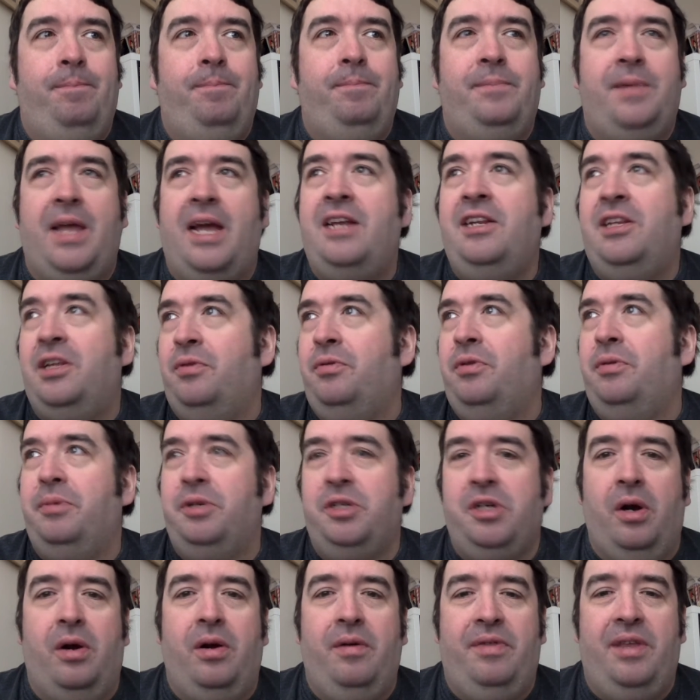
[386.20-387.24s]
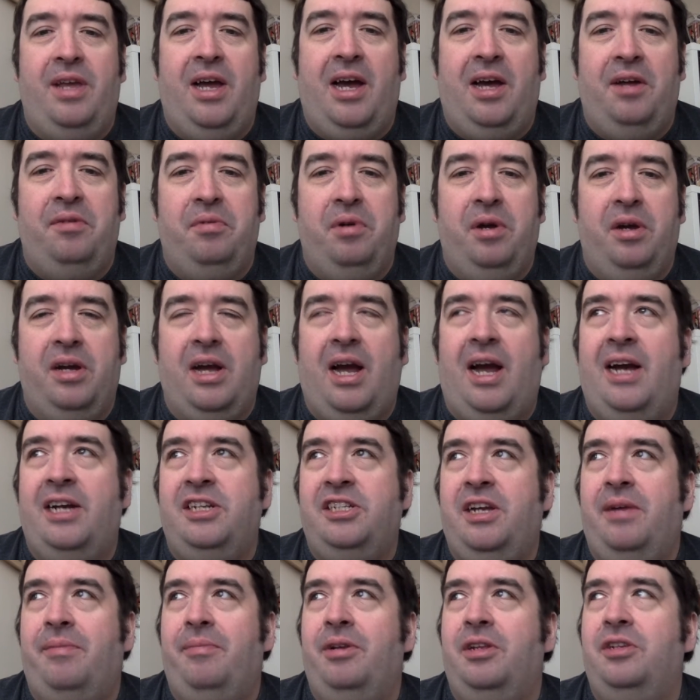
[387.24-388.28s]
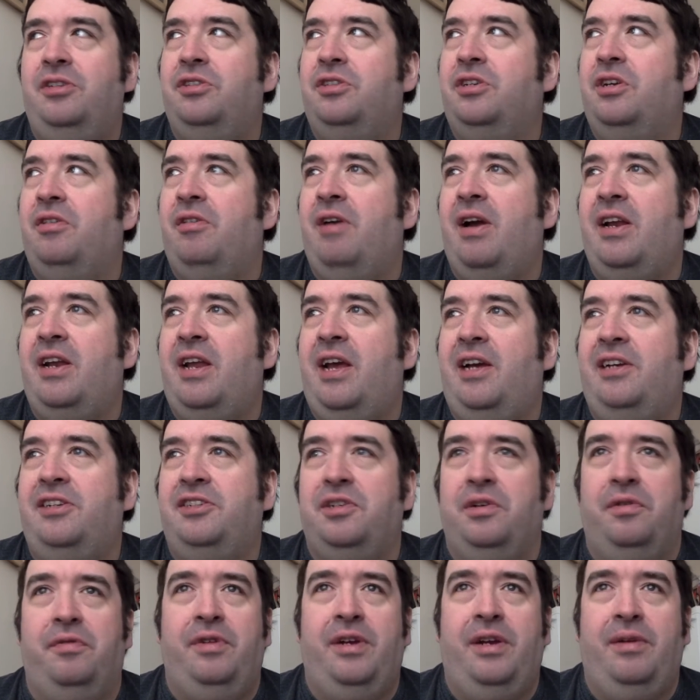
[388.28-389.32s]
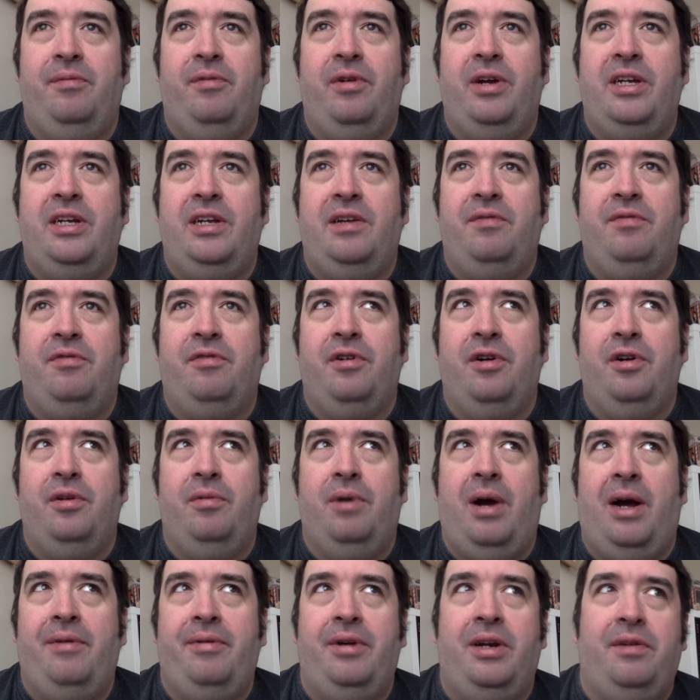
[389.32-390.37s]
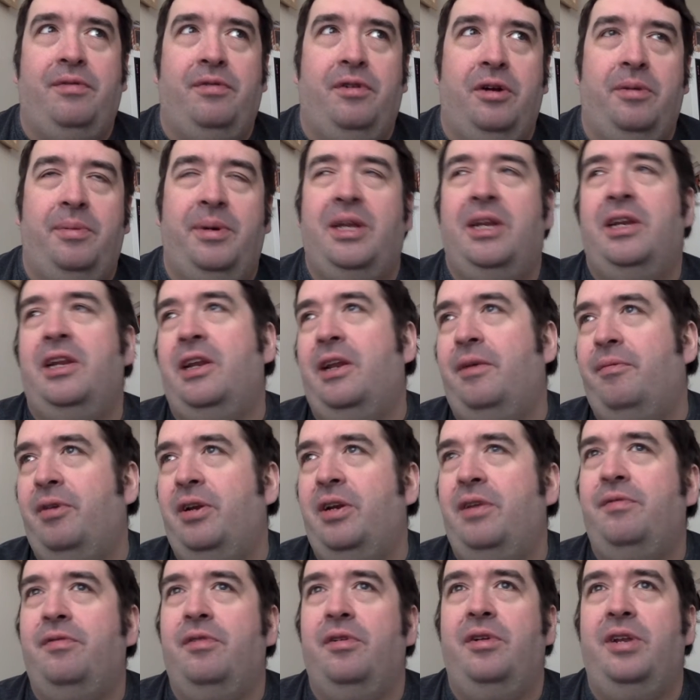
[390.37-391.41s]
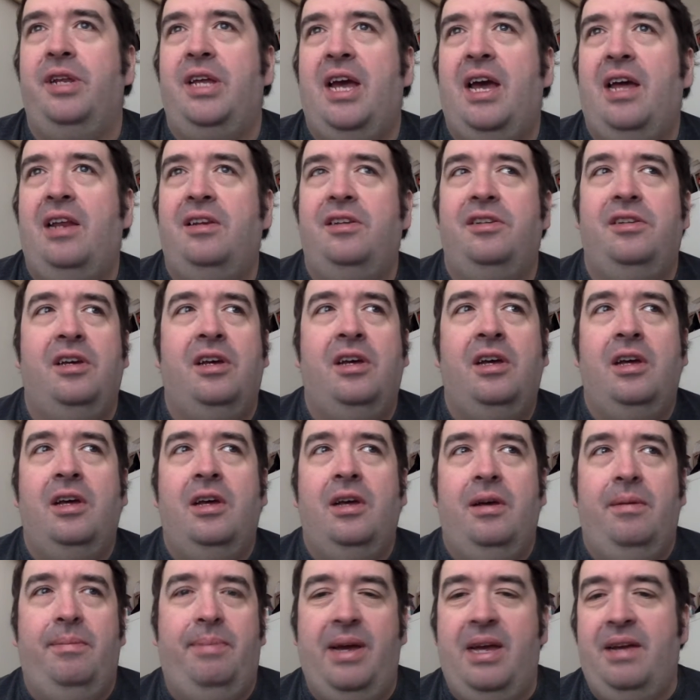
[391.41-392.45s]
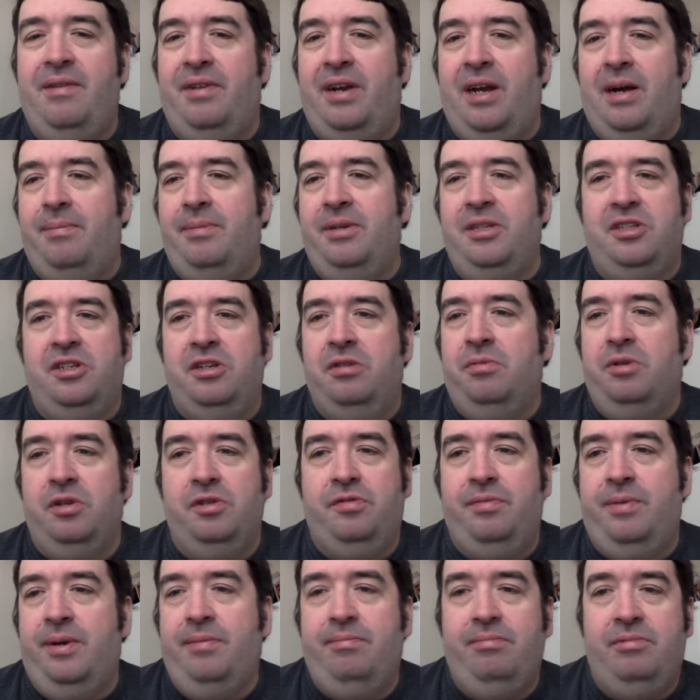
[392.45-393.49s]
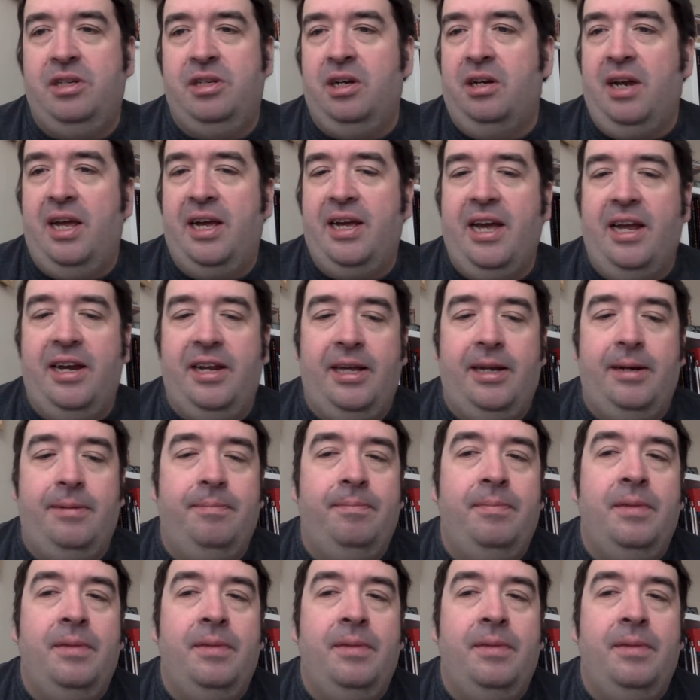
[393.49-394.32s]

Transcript: They do the majority of the hard work. I generally just correct their stuff and then read it through. I read it through at the beginning and read it through at the end. But even that bit's too much for me. Don't like editing.